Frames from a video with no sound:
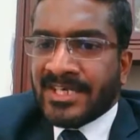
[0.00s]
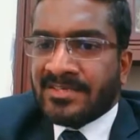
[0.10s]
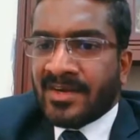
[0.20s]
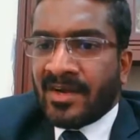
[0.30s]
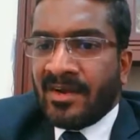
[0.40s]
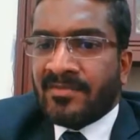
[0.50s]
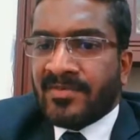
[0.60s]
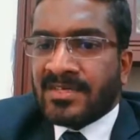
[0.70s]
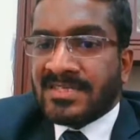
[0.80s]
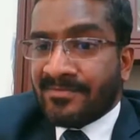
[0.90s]
is required
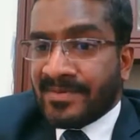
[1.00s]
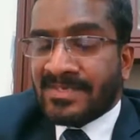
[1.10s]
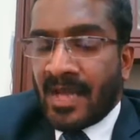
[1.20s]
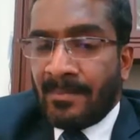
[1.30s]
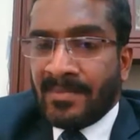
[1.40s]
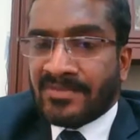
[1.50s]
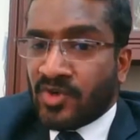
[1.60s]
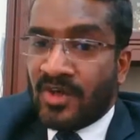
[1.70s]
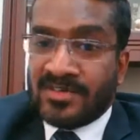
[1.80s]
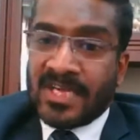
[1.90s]
for surface samples.
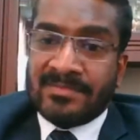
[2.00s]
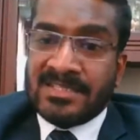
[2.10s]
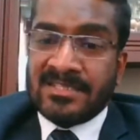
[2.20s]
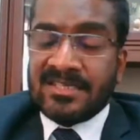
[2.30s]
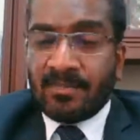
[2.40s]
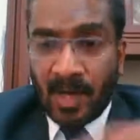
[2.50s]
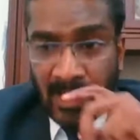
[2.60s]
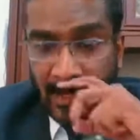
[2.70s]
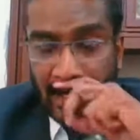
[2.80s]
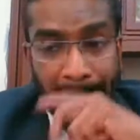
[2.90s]
So, so, this is
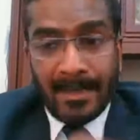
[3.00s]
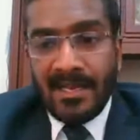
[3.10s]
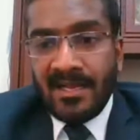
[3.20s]
molecular.